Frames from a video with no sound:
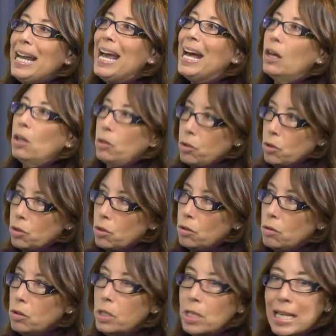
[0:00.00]
else
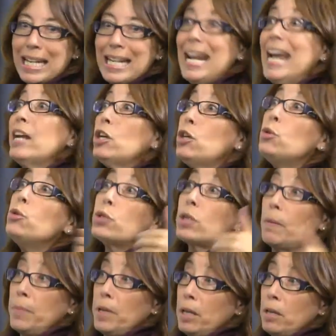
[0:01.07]
to get you
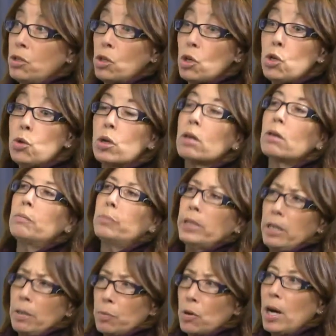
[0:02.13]
something so you can
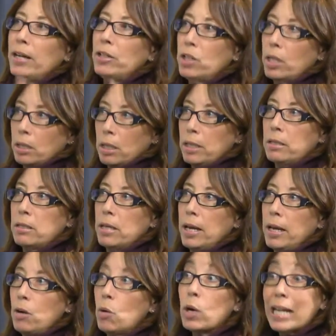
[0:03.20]
complete a project, let's
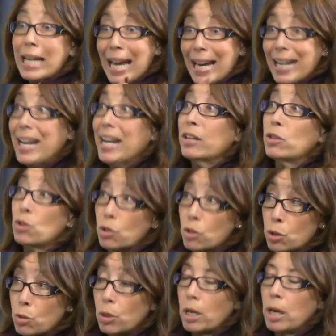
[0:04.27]
say, or get an answer
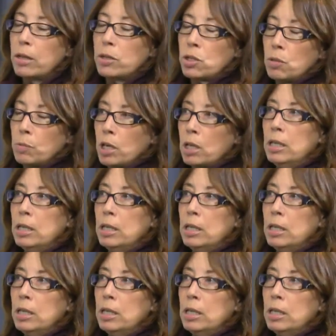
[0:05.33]
to mm-hmm, a customer.